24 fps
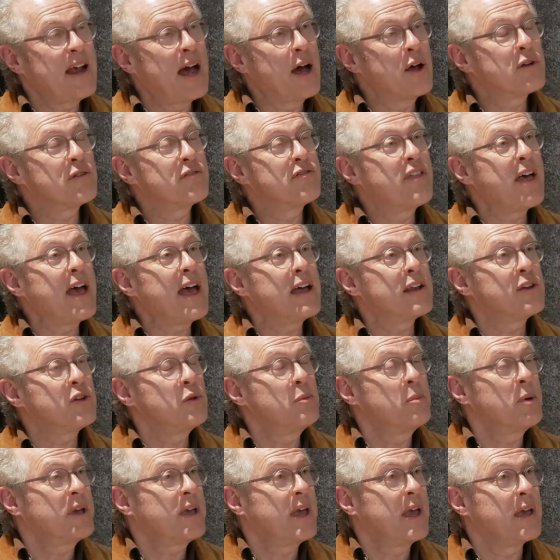out of that, you
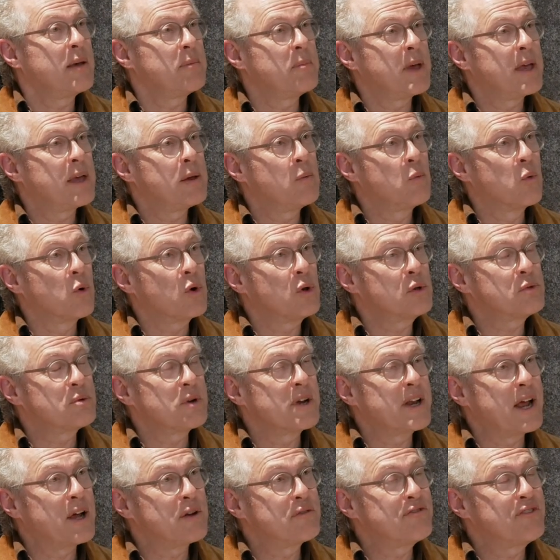became a
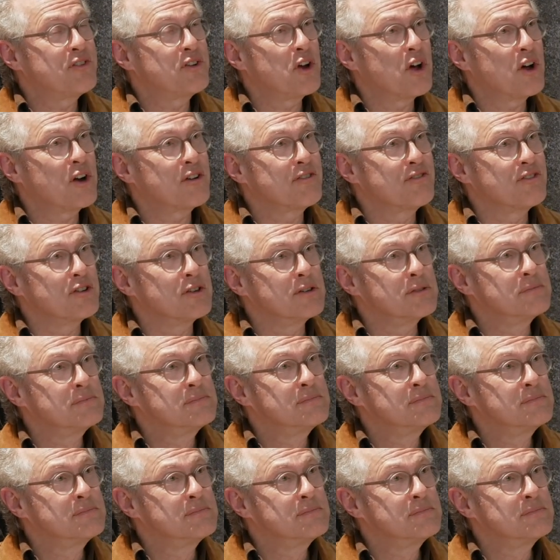world-renowned photographer.